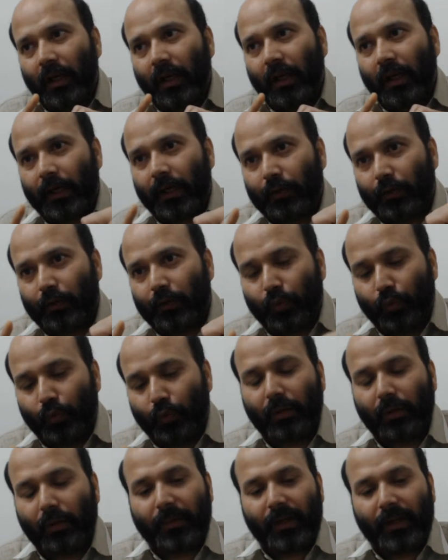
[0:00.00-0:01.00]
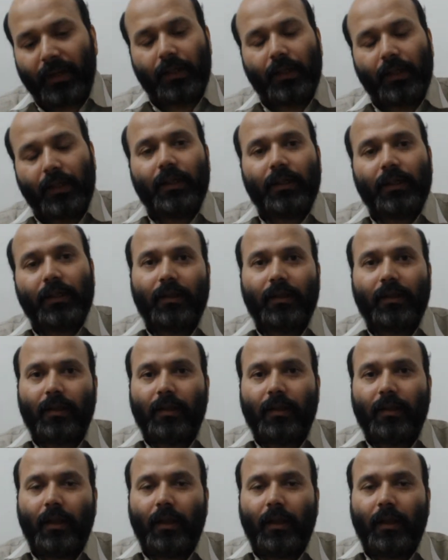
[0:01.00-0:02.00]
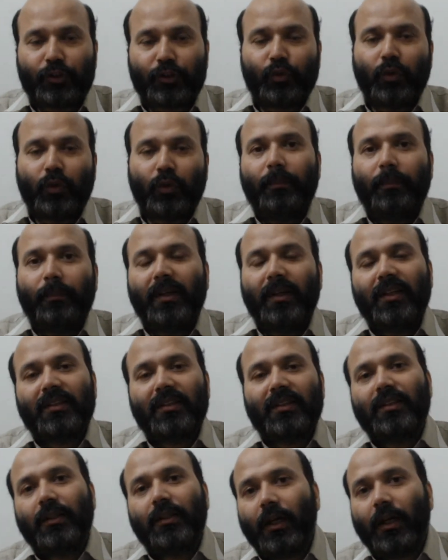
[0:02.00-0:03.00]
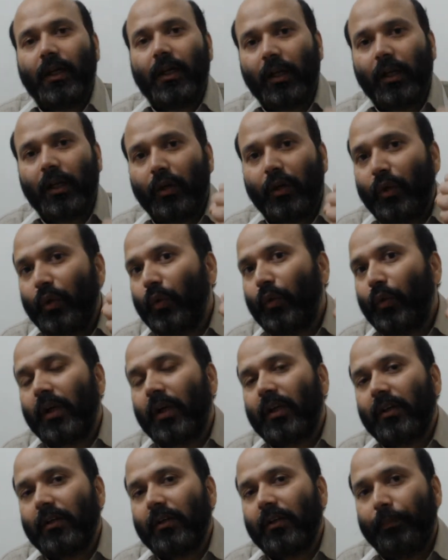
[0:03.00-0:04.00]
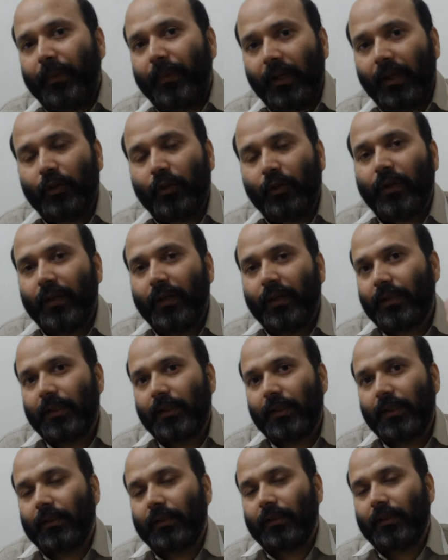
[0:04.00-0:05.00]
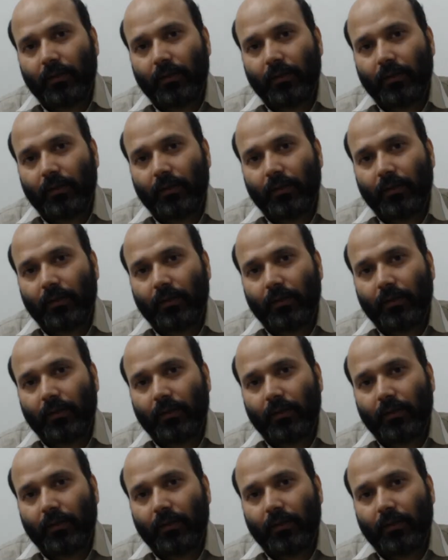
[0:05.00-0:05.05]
and tool making actually begins in the lower Paleolithic